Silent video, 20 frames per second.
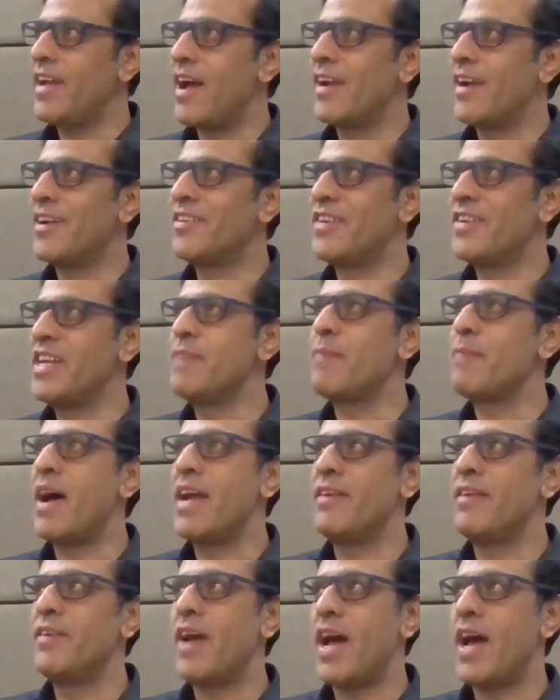had a dream.
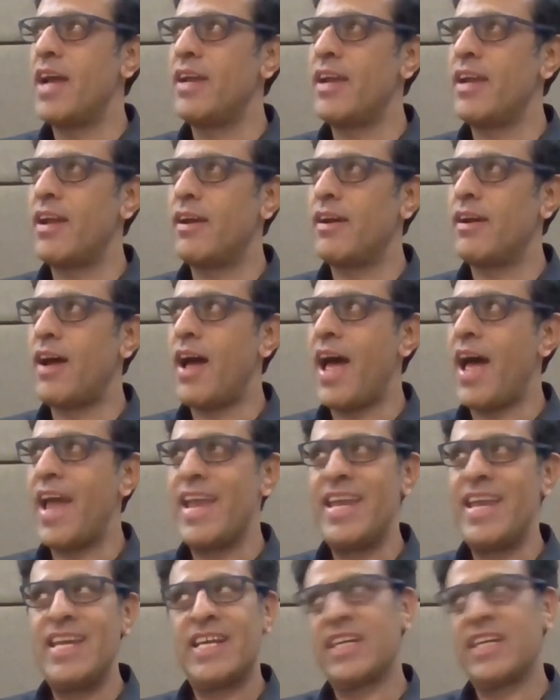I
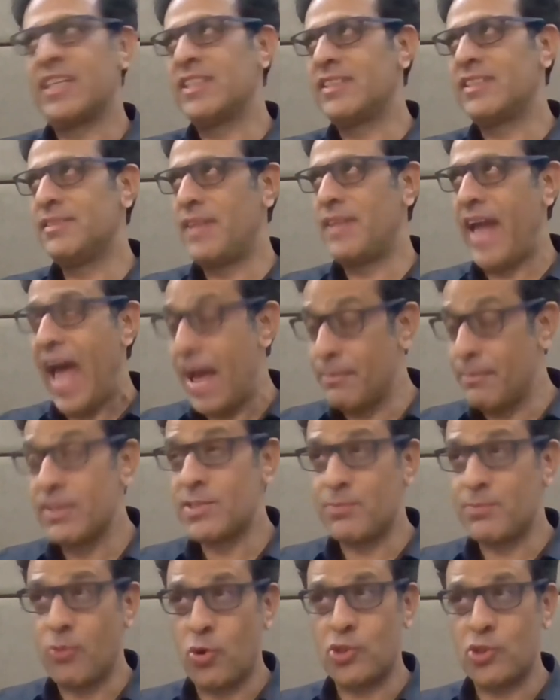am a
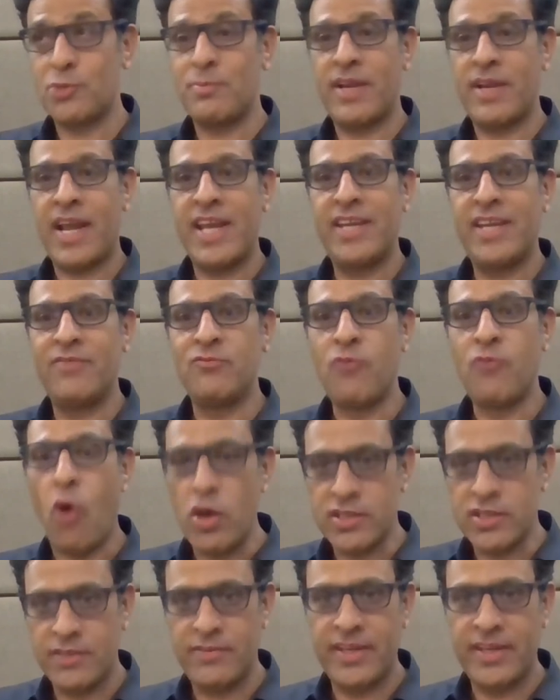sportsman. I
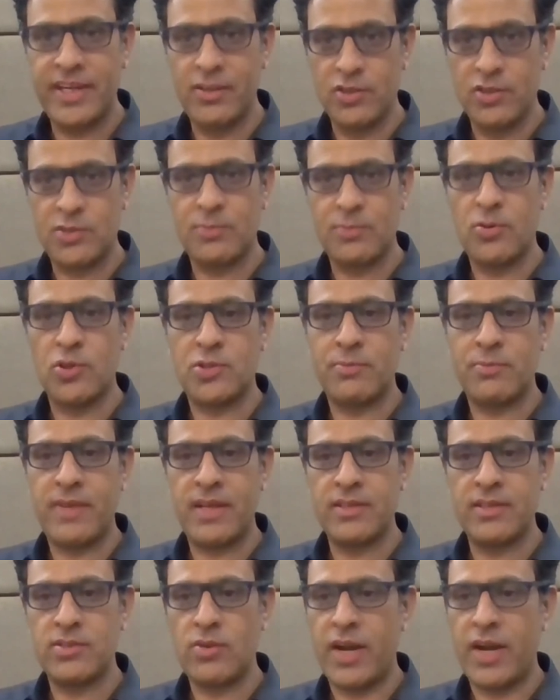was a very good
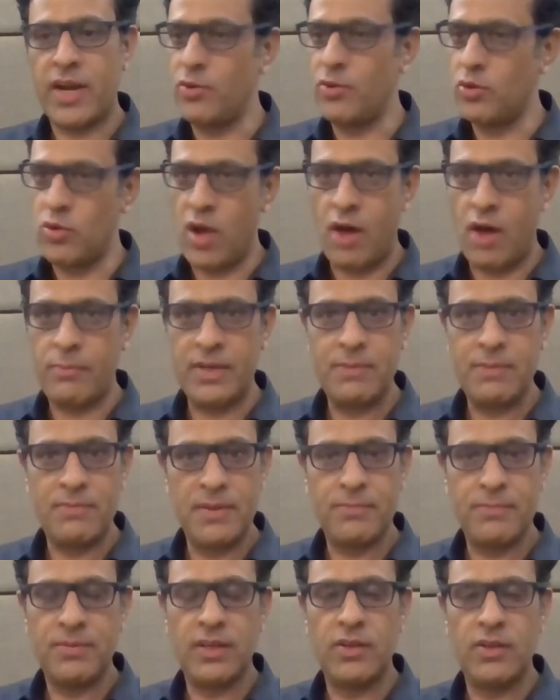sportsman. So I don't know how many
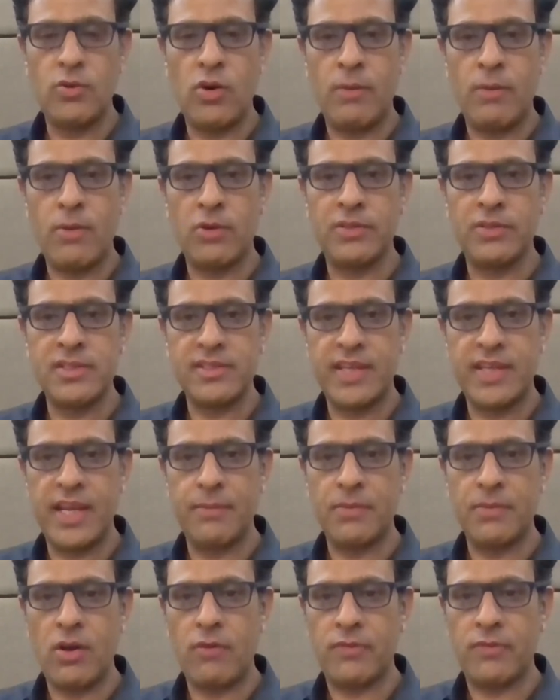people know about this
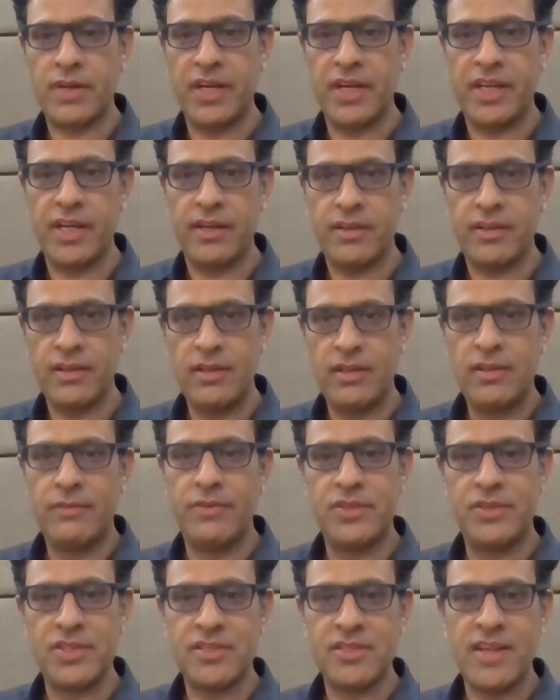game of cricket,
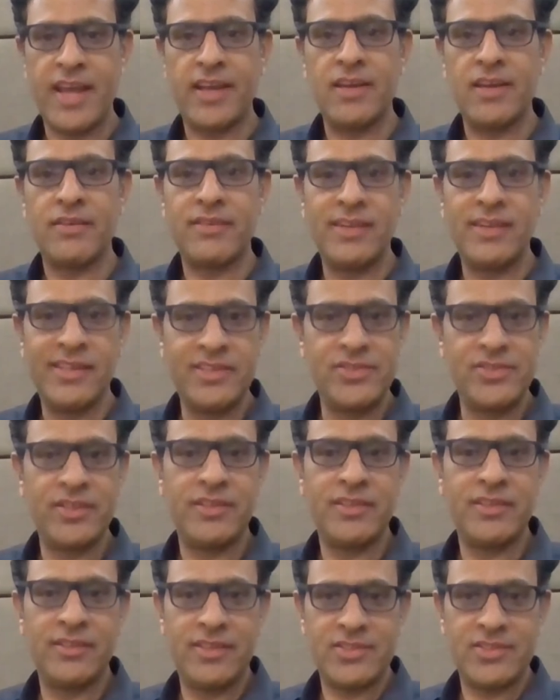which is like a
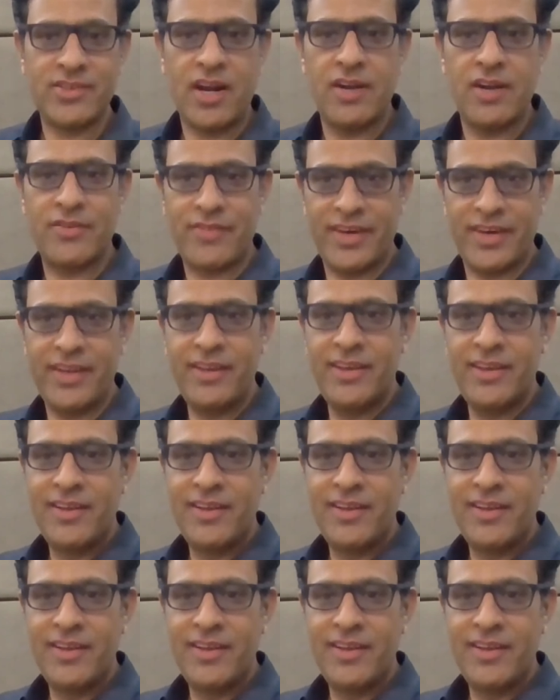religion in this country.